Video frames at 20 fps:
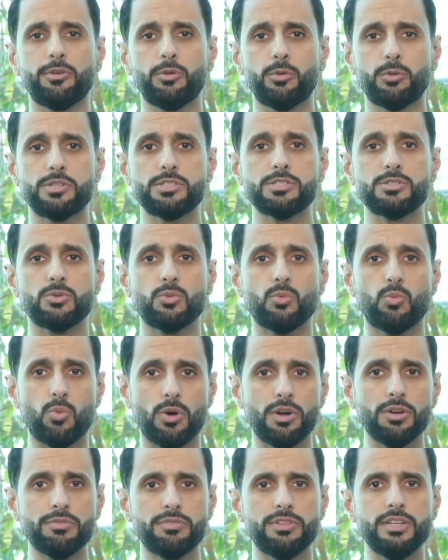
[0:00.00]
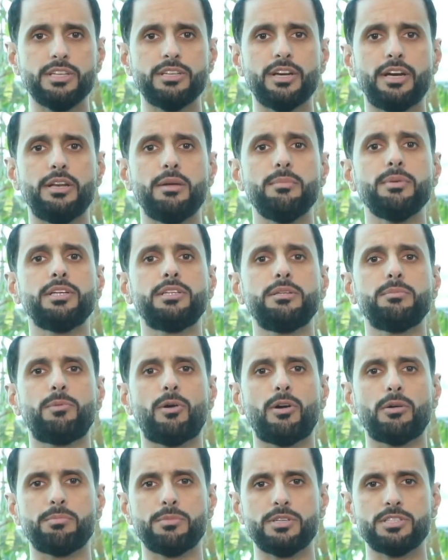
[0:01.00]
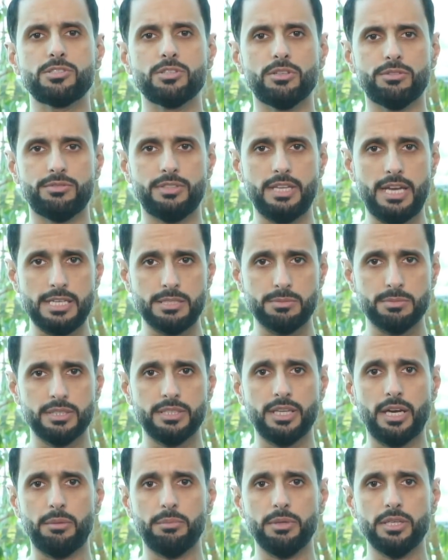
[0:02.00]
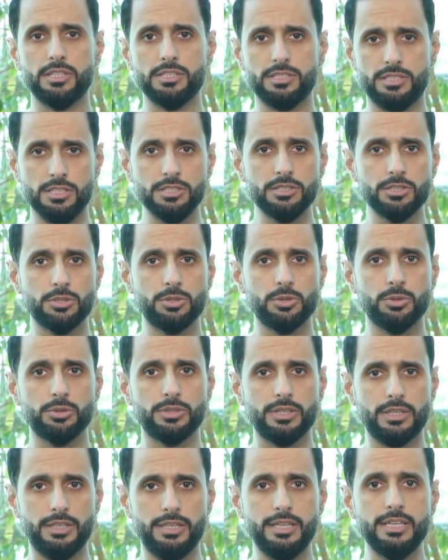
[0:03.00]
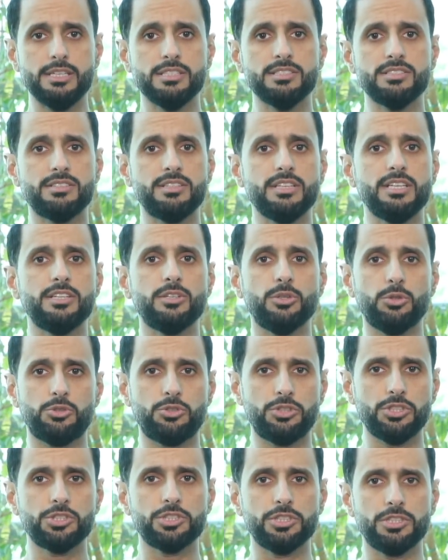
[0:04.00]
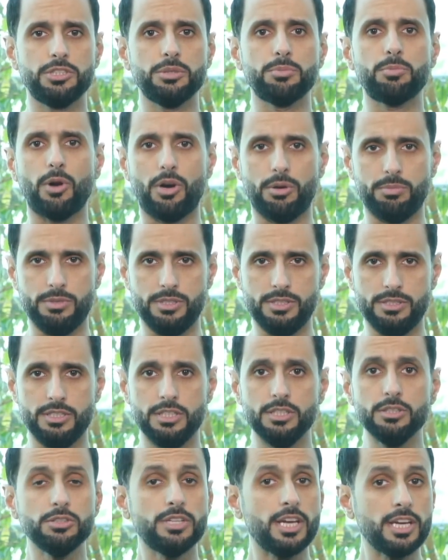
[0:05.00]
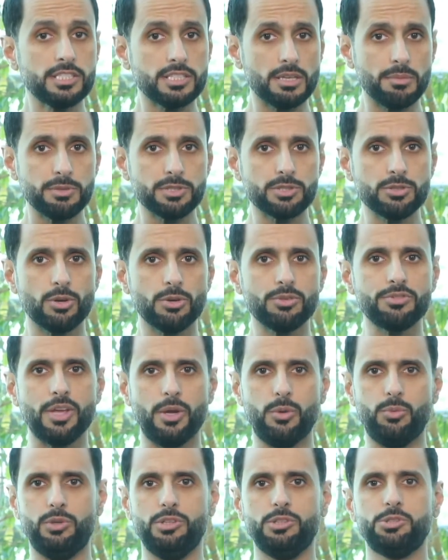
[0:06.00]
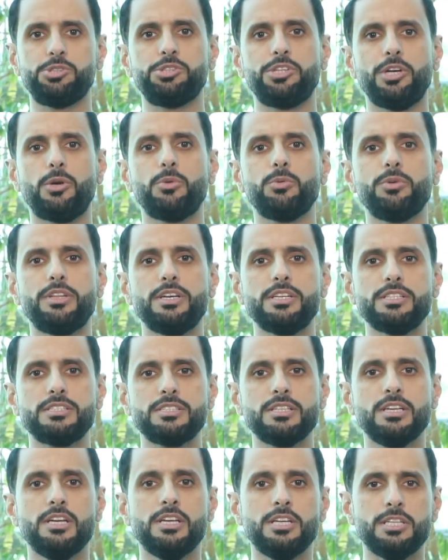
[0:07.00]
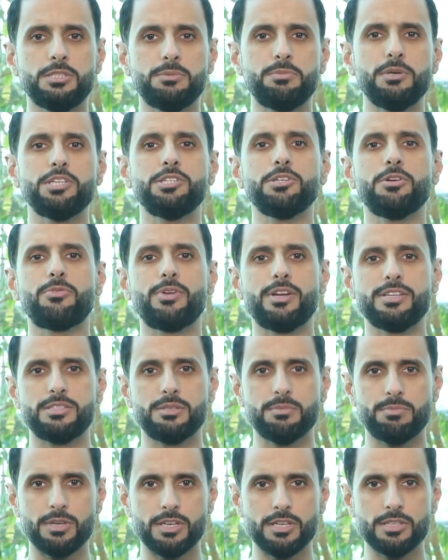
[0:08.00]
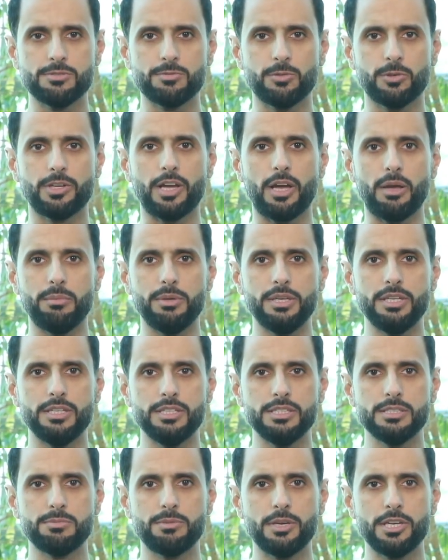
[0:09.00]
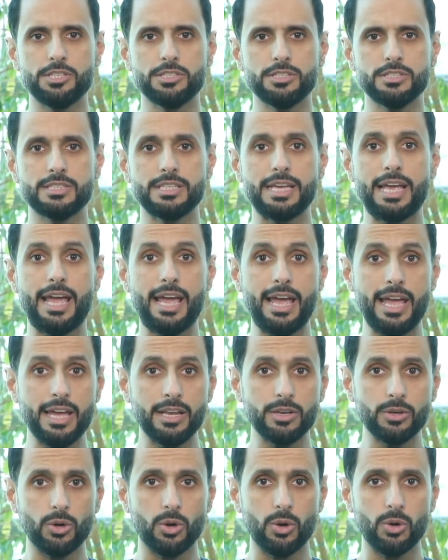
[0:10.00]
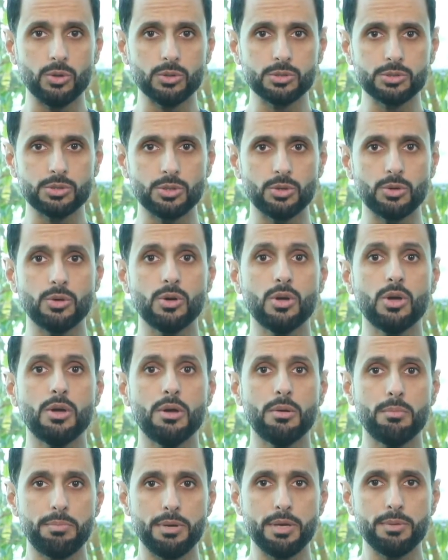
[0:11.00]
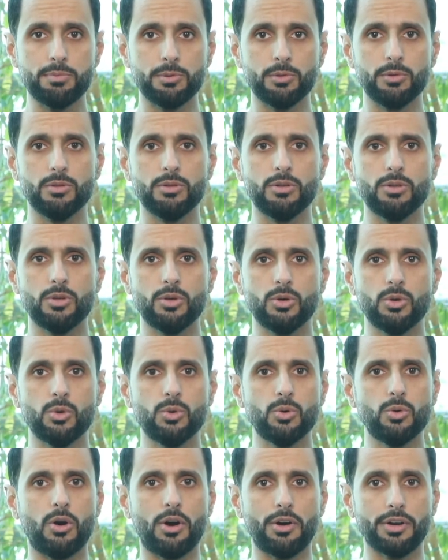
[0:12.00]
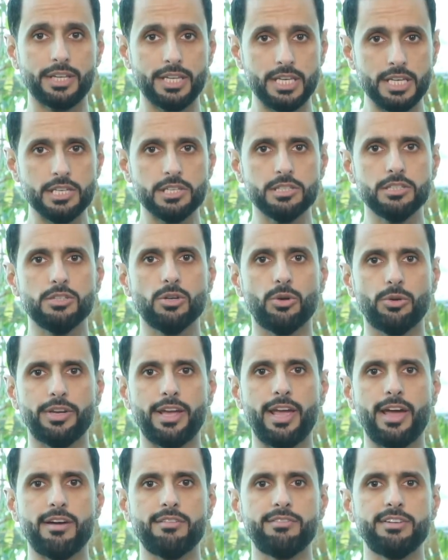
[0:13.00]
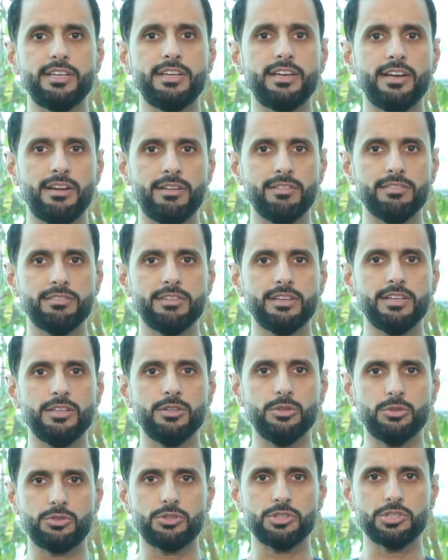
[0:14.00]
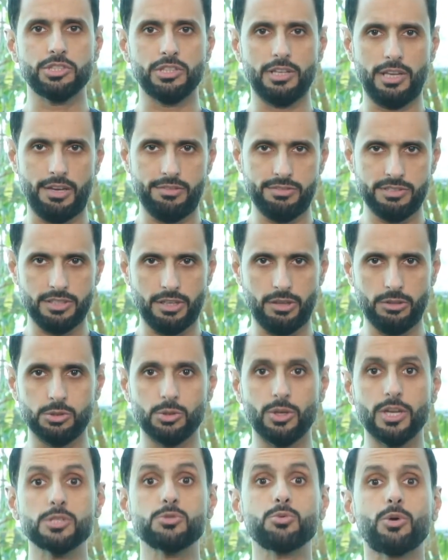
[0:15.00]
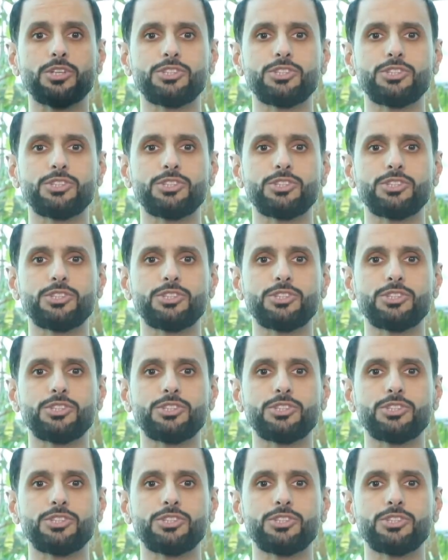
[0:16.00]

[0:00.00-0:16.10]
viewers, one of the dynamic departments of Desmond Diabetes Institute is the nutrition department. In today's episode, they will share with us special recipes for diabetes patients and also people who are keen on having healthy nutrition lifestyle. So let's